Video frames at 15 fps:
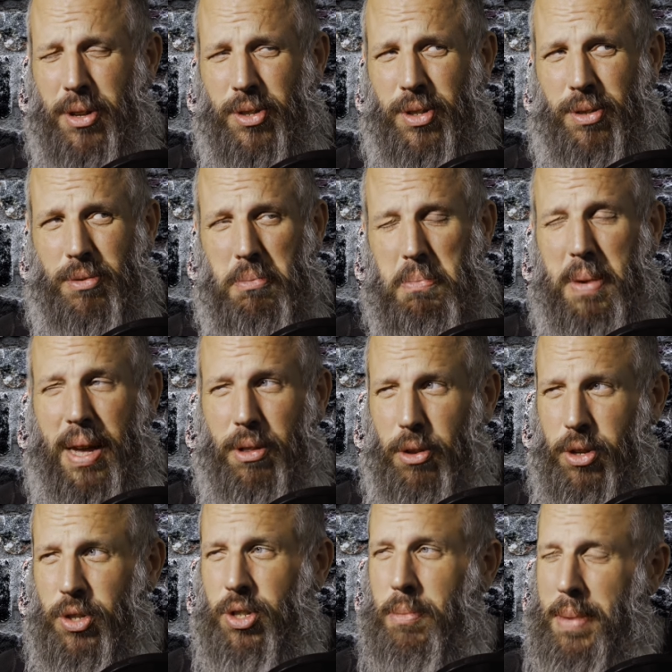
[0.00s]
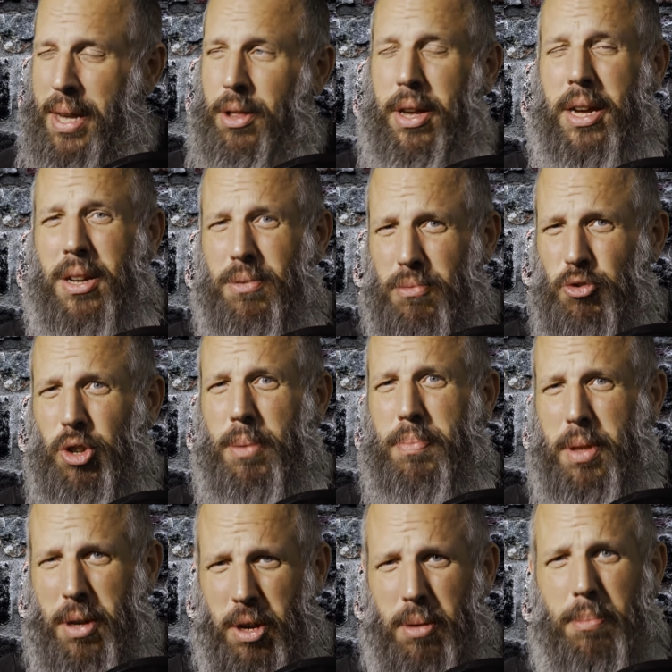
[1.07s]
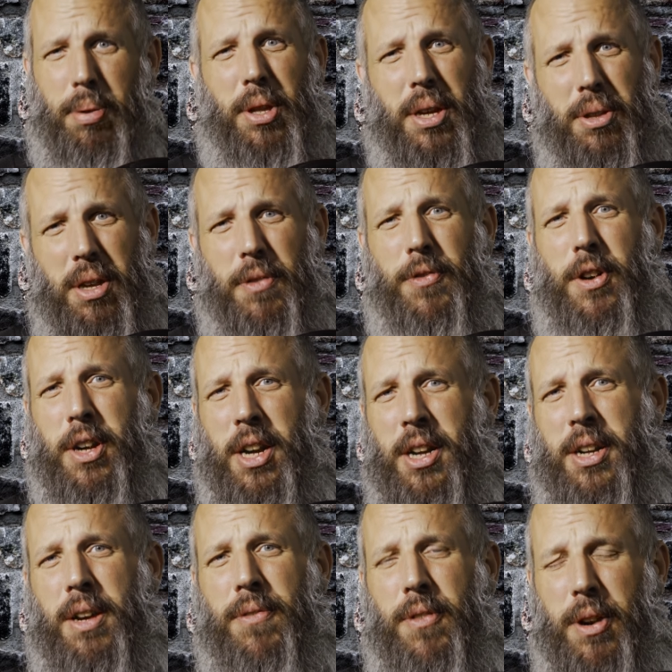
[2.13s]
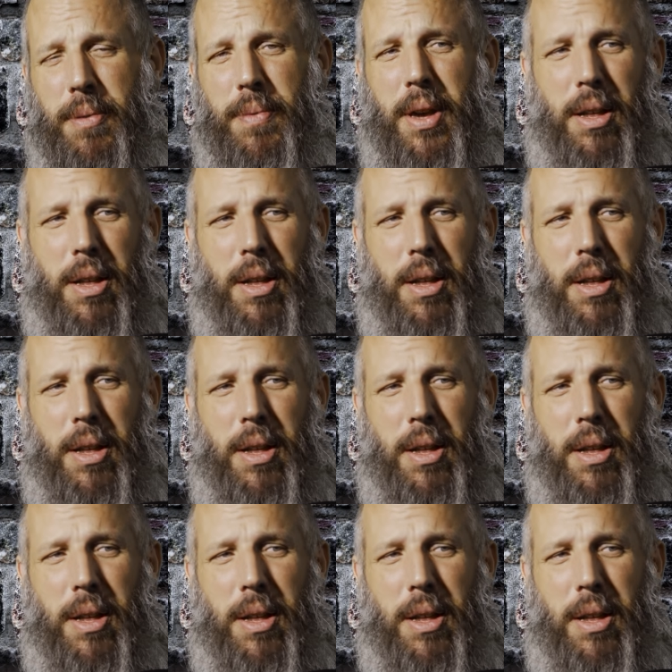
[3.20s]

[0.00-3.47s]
Because it looks to me like something completely fucking different.